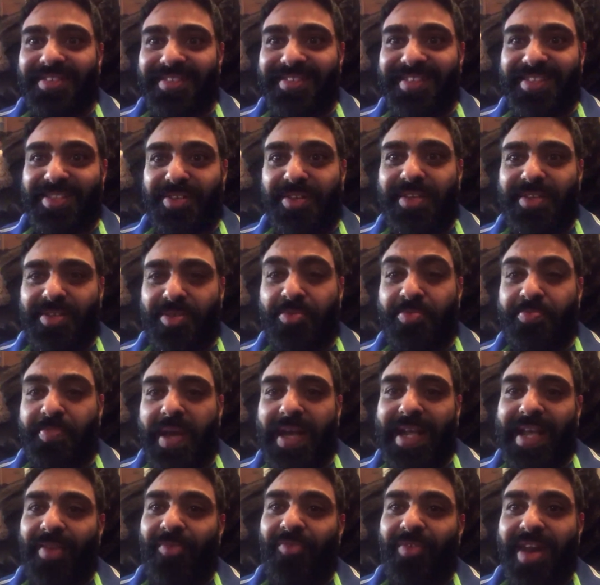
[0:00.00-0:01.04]
You know, you
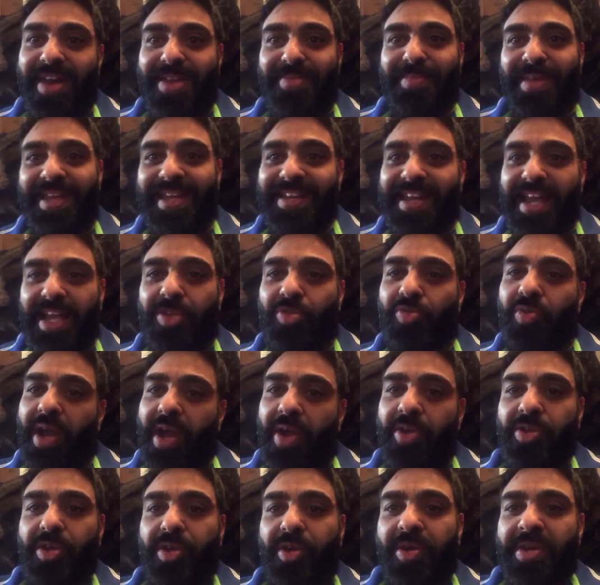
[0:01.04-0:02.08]
better get ready, mate. Next
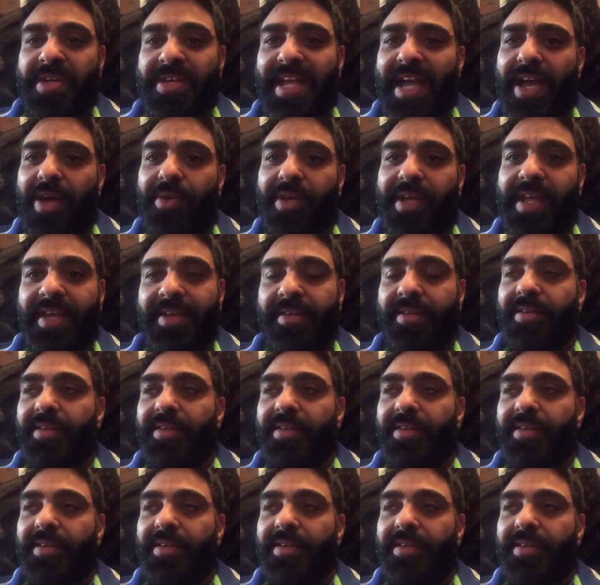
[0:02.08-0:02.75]
round, you're going down again.